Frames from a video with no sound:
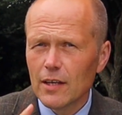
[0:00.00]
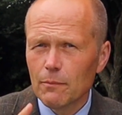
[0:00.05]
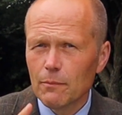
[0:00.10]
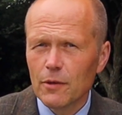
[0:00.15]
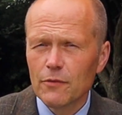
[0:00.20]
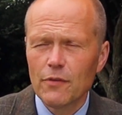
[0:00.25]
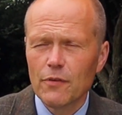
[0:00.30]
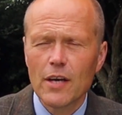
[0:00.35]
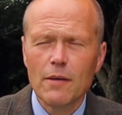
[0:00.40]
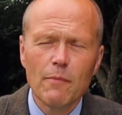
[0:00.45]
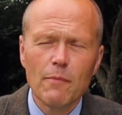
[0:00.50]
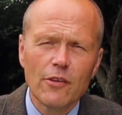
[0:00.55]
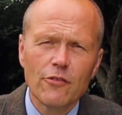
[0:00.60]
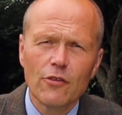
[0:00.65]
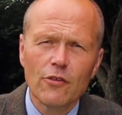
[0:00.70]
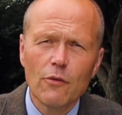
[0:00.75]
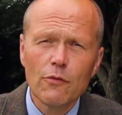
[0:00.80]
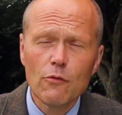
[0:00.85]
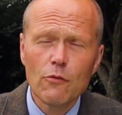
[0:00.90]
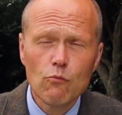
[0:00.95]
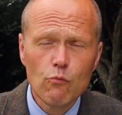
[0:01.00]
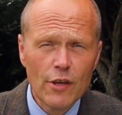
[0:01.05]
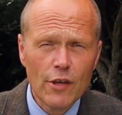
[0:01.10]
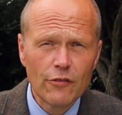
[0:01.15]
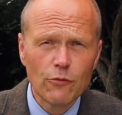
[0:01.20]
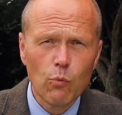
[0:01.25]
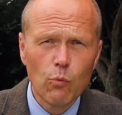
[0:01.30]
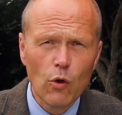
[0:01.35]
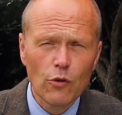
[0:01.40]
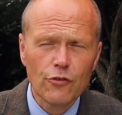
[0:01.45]
but very much so the
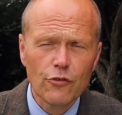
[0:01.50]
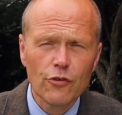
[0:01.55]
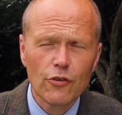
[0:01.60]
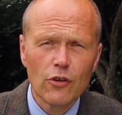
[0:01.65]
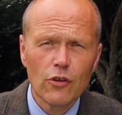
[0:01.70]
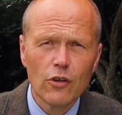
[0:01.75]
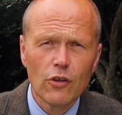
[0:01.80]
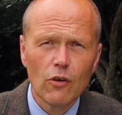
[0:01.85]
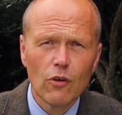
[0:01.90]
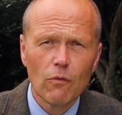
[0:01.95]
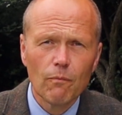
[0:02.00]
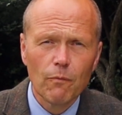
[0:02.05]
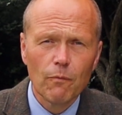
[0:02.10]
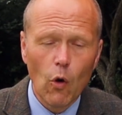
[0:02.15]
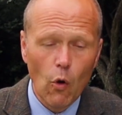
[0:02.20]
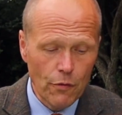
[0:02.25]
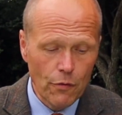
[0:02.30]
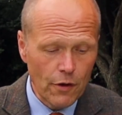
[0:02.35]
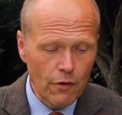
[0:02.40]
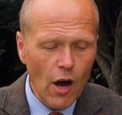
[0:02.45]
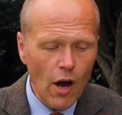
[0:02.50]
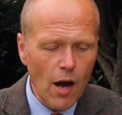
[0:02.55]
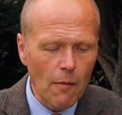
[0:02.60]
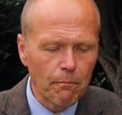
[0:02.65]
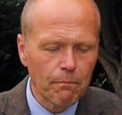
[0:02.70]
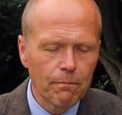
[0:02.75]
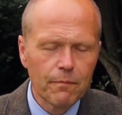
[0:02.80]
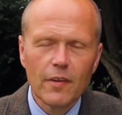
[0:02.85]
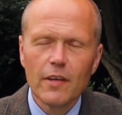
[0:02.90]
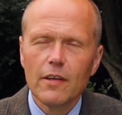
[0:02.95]
wristwatch on their
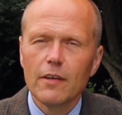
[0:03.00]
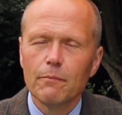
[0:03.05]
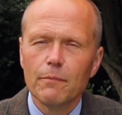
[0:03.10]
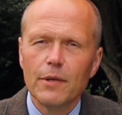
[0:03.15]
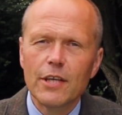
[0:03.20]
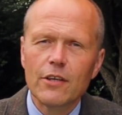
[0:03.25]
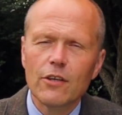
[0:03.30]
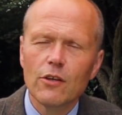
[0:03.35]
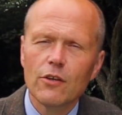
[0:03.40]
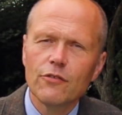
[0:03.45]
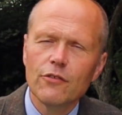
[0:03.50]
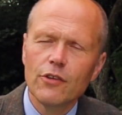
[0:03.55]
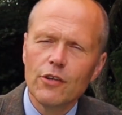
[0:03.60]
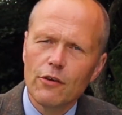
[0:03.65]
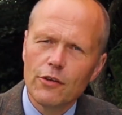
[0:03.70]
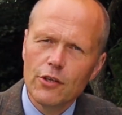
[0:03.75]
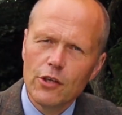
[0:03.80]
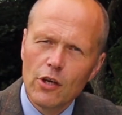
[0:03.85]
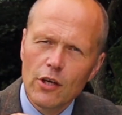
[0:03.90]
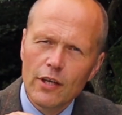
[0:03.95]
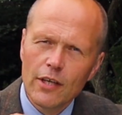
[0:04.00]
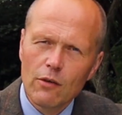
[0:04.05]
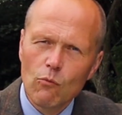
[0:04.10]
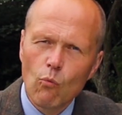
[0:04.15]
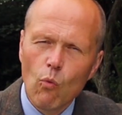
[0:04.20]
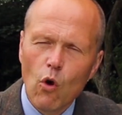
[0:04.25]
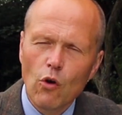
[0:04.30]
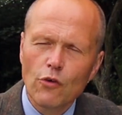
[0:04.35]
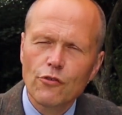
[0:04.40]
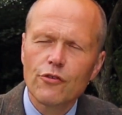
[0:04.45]
arm. Because, you know, you look at a
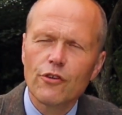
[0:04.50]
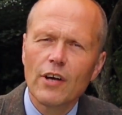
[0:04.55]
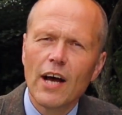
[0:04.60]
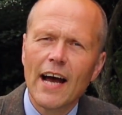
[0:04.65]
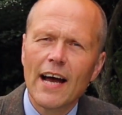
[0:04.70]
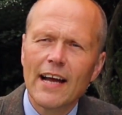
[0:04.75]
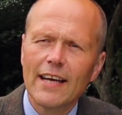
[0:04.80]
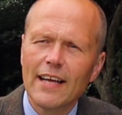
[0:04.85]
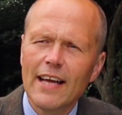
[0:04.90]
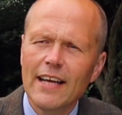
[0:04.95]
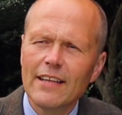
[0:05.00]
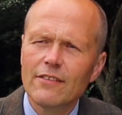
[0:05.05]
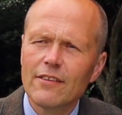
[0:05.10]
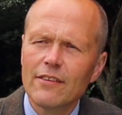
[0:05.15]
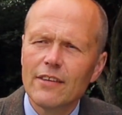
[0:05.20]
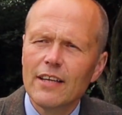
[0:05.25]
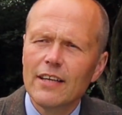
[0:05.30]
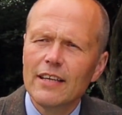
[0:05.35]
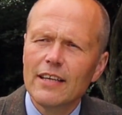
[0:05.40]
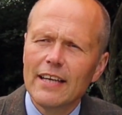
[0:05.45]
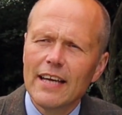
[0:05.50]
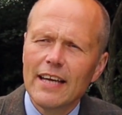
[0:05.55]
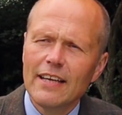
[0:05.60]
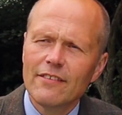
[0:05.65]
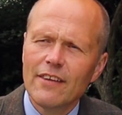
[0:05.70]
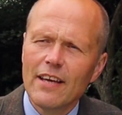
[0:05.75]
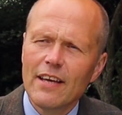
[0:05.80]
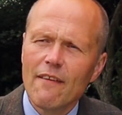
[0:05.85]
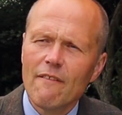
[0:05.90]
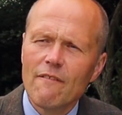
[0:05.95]
watch and it
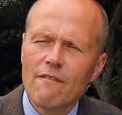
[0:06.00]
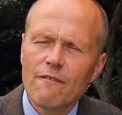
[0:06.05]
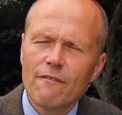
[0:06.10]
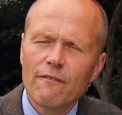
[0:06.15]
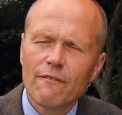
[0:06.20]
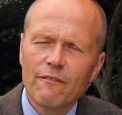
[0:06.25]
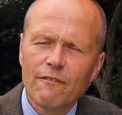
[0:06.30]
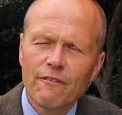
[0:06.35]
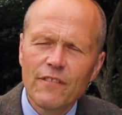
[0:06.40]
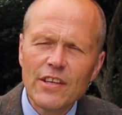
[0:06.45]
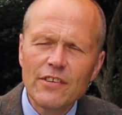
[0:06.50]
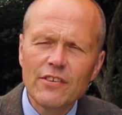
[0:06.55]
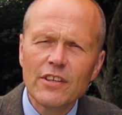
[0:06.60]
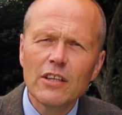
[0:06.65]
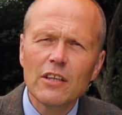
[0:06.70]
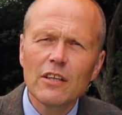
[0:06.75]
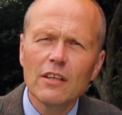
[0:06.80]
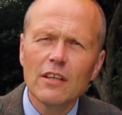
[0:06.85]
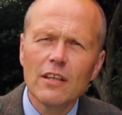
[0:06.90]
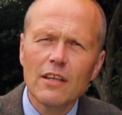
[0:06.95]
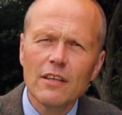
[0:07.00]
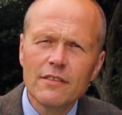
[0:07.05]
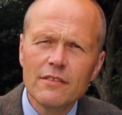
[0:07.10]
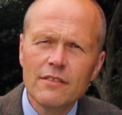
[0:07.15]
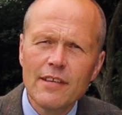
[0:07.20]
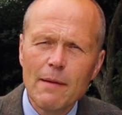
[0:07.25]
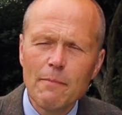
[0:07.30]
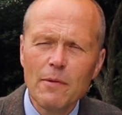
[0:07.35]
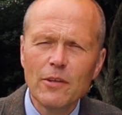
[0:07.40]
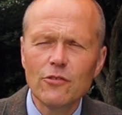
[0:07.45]
is a physical
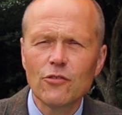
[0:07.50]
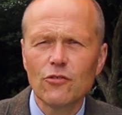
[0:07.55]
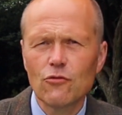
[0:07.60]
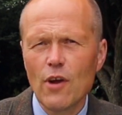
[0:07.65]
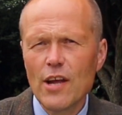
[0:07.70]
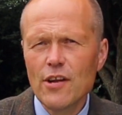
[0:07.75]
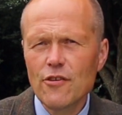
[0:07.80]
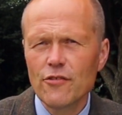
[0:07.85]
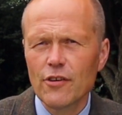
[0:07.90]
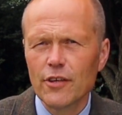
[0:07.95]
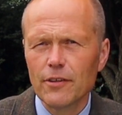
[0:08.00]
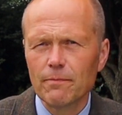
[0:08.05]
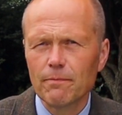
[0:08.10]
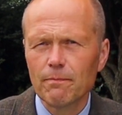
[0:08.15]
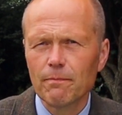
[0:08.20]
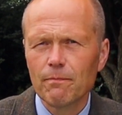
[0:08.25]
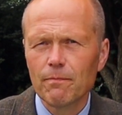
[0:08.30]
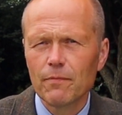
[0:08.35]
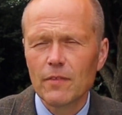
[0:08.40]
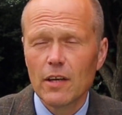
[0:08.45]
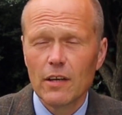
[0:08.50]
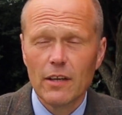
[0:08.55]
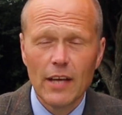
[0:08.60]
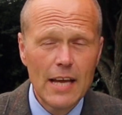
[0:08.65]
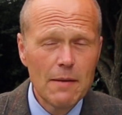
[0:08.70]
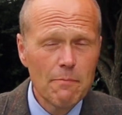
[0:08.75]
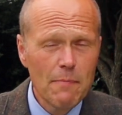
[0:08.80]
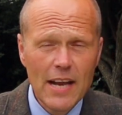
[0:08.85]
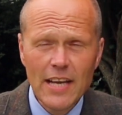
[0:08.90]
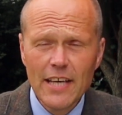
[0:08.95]
demonstration
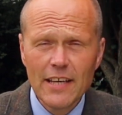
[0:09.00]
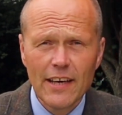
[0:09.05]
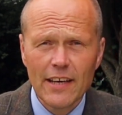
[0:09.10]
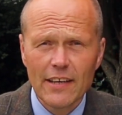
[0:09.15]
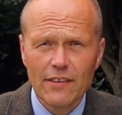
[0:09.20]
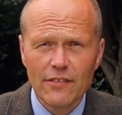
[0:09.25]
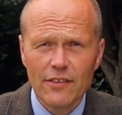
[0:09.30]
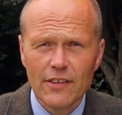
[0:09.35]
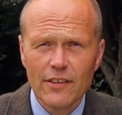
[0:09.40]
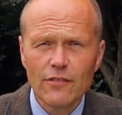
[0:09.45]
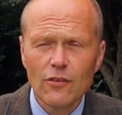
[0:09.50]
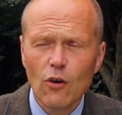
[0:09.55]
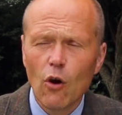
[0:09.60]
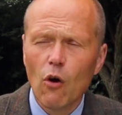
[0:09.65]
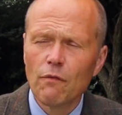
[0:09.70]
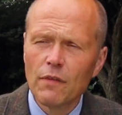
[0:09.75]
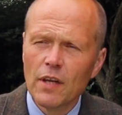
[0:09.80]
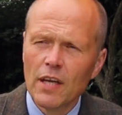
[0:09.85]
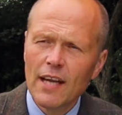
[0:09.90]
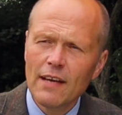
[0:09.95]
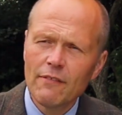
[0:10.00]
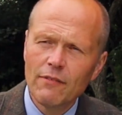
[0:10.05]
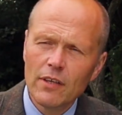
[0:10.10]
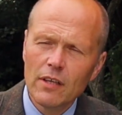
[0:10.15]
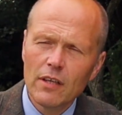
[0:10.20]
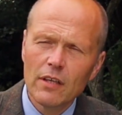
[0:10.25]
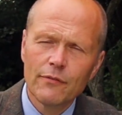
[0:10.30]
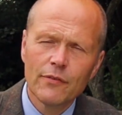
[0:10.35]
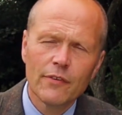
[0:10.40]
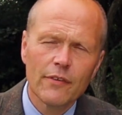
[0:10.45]
in many cases, of the
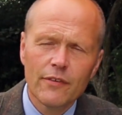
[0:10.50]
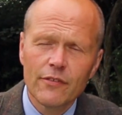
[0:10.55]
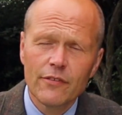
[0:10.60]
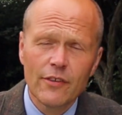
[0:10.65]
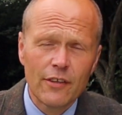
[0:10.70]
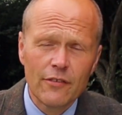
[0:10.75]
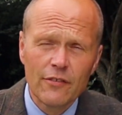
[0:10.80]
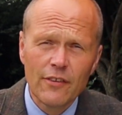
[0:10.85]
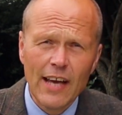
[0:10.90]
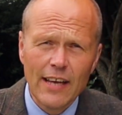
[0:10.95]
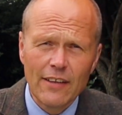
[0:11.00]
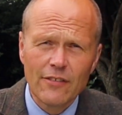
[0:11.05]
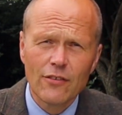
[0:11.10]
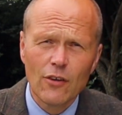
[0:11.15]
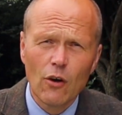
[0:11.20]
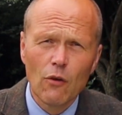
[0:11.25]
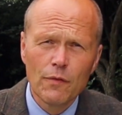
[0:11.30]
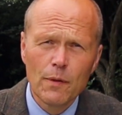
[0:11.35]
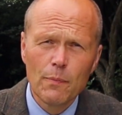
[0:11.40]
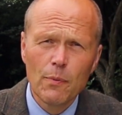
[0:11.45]
level of success of the